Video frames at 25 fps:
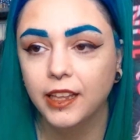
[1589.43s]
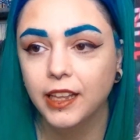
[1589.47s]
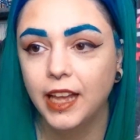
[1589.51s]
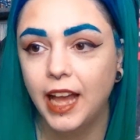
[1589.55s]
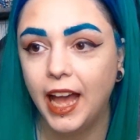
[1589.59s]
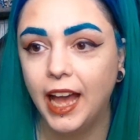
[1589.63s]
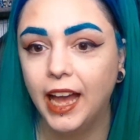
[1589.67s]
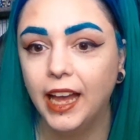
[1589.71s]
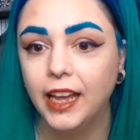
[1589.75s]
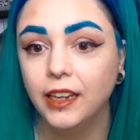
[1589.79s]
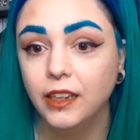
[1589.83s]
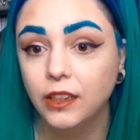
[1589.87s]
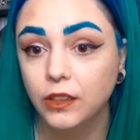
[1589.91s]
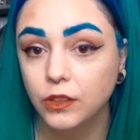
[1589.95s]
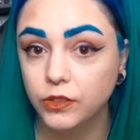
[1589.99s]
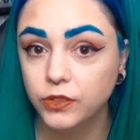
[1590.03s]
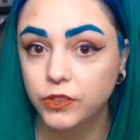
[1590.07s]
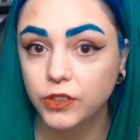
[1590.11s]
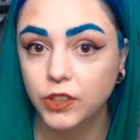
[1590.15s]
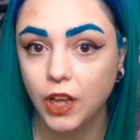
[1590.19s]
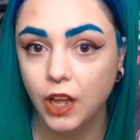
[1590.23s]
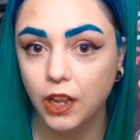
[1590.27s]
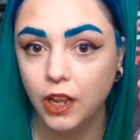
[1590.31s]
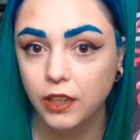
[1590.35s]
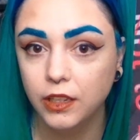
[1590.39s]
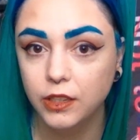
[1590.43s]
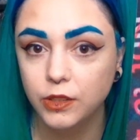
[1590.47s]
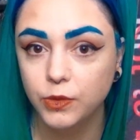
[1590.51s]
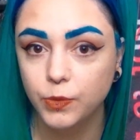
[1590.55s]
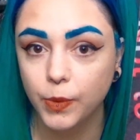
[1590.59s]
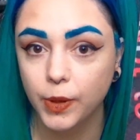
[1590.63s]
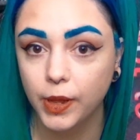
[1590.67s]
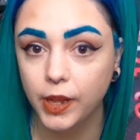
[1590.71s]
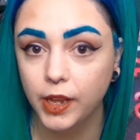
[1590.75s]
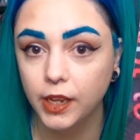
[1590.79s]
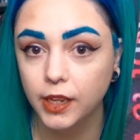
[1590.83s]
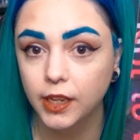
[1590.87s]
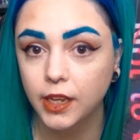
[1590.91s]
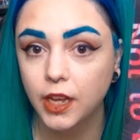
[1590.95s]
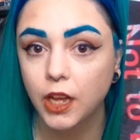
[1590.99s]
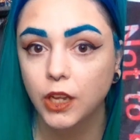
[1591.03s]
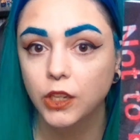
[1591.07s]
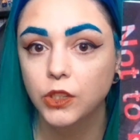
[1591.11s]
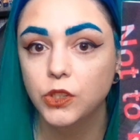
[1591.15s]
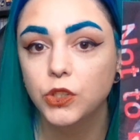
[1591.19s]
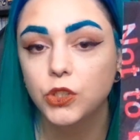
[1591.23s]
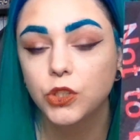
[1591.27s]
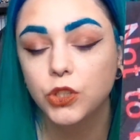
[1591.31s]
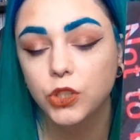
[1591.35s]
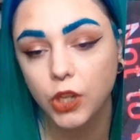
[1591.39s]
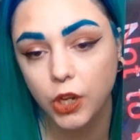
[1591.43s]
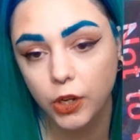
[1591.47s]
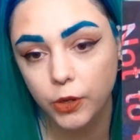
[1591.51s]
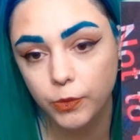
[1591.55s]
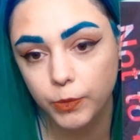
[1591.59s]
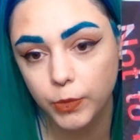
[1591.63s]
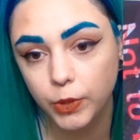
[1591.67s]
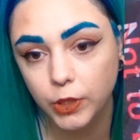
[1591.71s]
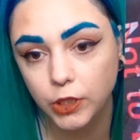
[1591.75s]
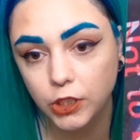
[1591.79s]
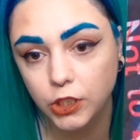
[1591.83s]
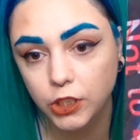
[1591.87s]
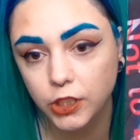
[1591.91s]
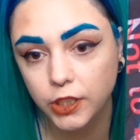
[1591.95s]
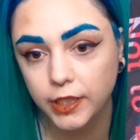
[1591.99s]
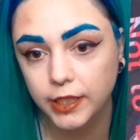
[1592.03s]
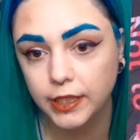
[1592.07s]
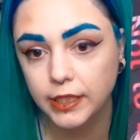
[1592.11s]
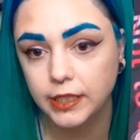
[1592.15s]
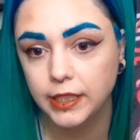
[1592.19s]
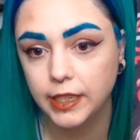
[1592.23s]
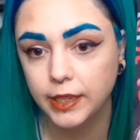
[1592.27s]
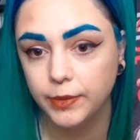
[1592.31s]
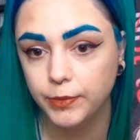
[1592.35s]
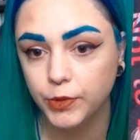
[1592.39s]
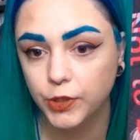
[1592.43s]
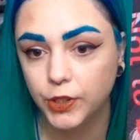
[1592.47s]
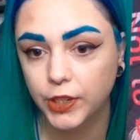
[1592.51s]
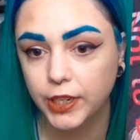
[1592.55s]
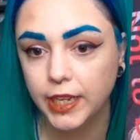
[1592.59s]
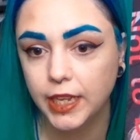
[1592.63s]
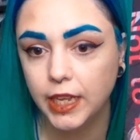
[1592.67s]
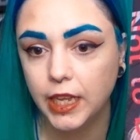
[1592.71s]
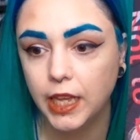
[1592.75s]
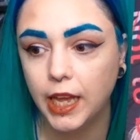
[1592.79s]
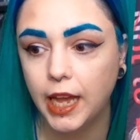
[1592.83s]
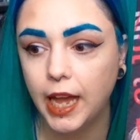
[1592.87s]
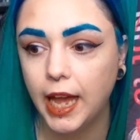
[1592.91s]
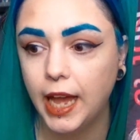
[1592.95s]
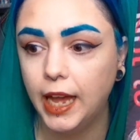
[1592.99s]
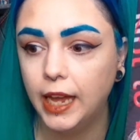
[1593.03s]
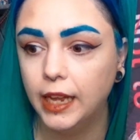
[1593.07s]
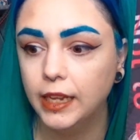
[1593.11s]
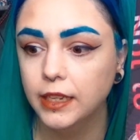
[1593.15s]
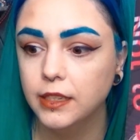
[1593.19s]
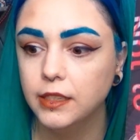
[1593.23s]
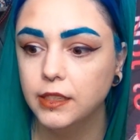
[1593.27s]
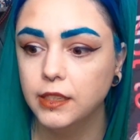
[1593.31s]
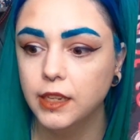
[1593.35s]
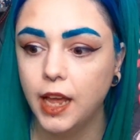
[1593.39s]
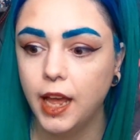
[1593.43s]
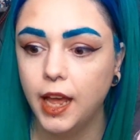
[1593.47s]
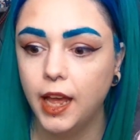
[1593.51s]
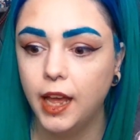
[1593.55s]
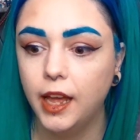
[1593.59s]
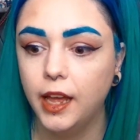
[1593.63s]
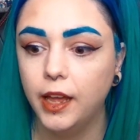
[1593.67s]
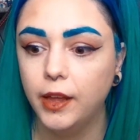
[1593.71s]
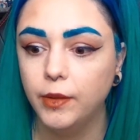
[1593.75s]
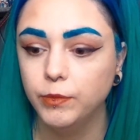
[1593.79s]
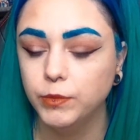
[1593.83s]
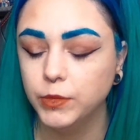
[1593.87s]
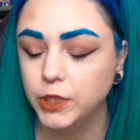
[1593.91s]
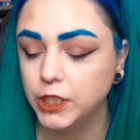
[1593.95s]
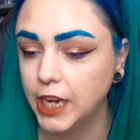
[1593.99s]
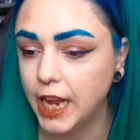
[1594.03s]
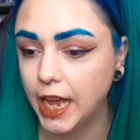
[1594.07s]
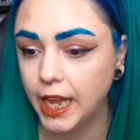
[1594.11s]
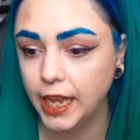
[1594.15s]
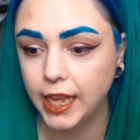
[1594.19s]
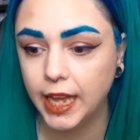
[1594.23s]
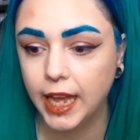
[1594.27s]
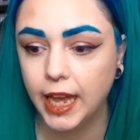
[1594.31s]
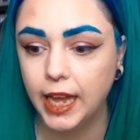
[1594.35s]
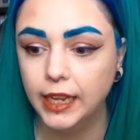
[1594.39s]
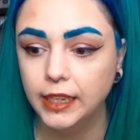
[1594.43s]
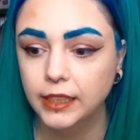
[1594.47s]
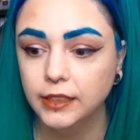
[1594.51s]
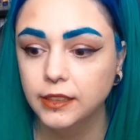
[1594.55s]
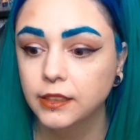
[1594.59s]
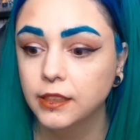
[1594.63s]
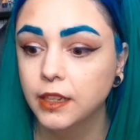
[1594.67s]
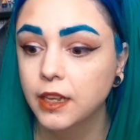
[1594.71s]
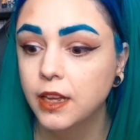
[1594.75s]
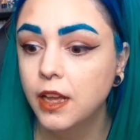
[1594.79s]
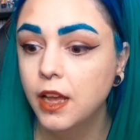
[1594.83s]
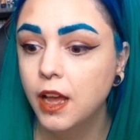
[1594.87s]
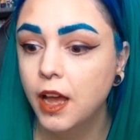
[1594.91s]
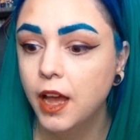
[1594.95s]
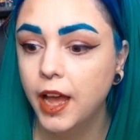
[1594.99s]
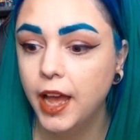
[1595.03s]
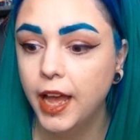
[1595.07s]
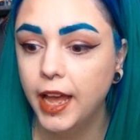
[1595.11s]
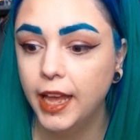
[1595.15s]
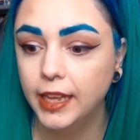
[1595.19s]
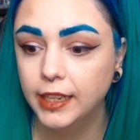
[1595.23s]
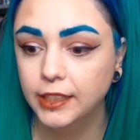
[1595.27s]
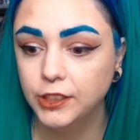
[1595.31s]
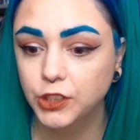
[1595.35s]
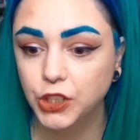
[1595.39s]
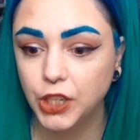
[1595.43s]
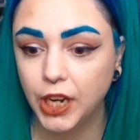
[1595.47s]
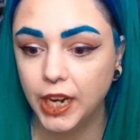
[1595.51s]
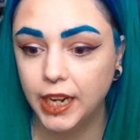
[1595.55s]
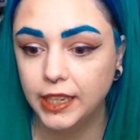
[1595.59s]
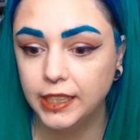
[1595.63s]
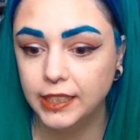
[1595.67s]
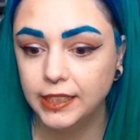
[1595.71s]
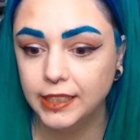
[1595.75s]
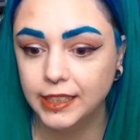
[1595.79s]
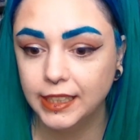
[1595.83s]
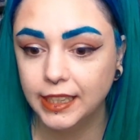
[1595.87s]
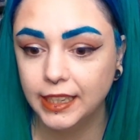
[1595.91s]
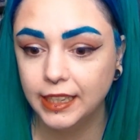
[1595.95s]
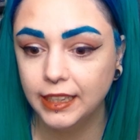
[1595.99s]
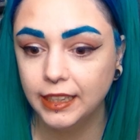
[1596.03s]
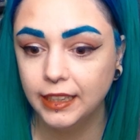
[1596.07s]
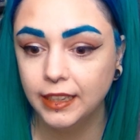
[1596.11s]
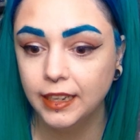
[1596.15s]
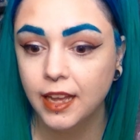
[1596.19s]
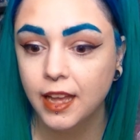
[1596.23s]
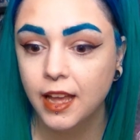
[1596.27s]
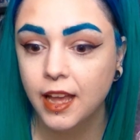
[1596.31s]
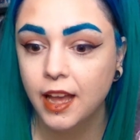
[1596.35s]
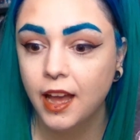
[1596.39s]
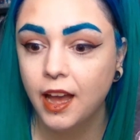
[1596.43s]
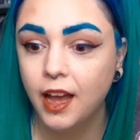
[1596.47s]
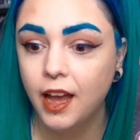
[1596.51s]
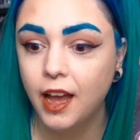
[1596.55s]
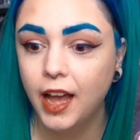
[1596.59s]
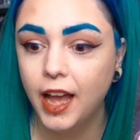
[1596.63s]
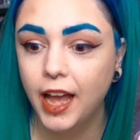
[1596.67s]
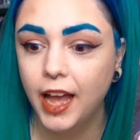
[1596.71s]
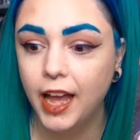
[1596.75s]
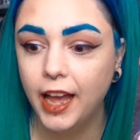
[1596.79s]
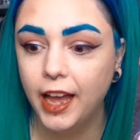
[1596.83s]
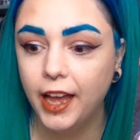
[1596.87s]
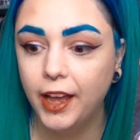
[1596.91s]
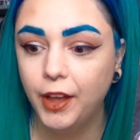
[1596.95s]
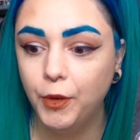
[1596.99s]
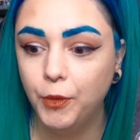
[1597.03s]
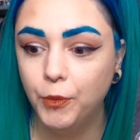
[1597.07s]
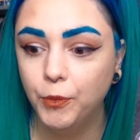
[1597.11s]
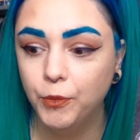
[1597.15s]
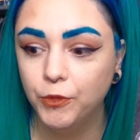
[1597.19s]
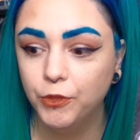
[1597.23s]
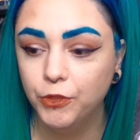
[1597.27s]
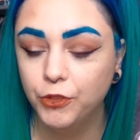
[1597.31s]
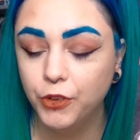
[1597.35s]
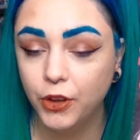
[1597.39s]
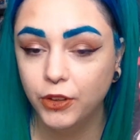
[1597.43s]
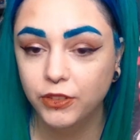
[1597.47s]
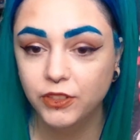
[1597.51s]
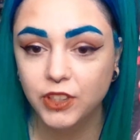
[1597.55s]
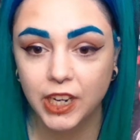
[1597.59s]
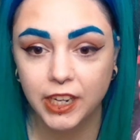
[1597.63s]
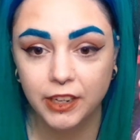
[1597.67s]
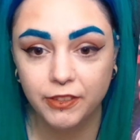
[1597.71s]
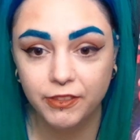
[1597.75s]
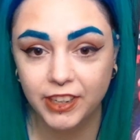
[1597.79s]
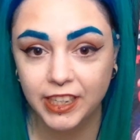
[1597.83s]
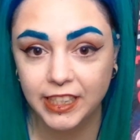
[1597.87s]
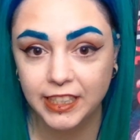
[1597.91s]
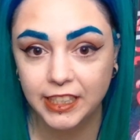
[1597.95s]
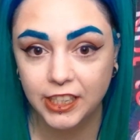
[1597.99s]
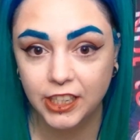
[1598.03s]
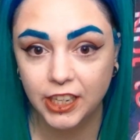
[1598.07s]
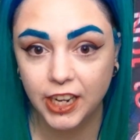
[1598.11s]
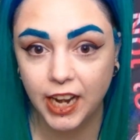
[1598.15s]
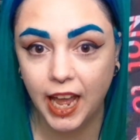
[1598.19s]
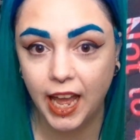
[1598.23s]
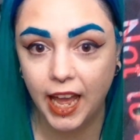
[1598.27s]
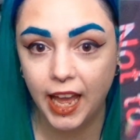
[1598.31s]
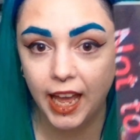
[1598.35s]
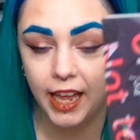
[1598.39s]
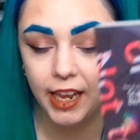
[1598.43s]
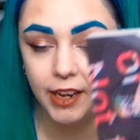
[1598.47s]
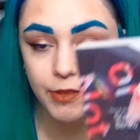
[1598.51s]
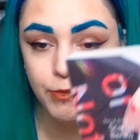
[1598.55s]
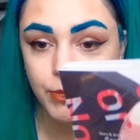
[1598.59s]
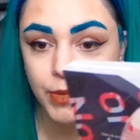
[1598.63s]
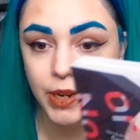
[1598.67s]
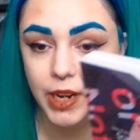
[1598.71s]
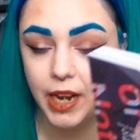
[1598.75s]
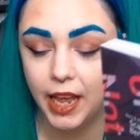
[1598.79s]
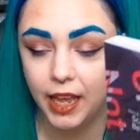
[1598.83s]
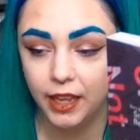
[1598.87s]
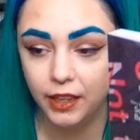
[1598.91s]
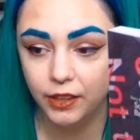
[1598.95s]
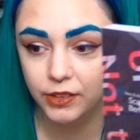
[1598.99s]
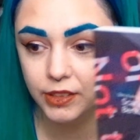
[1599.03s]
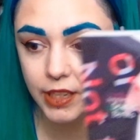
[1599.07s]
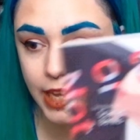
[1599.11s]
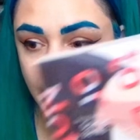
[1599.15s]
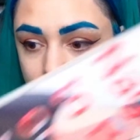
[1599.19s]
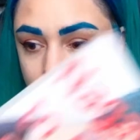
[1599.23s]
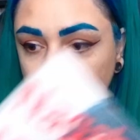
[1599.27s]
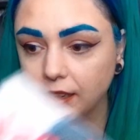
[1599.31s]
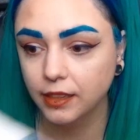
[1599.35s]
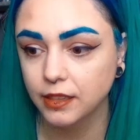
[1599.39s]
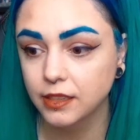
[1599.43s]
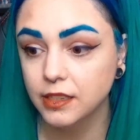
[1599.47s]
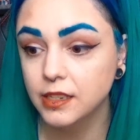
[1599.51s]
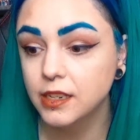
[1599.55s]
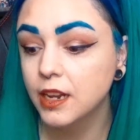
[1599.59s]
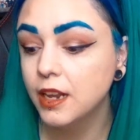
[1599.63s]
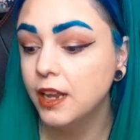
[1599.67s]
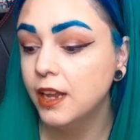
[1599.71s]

I love Scarlet's work so much. So it's same creator as Jackass, Jealousy, 4th Generation had Mineto's Hand.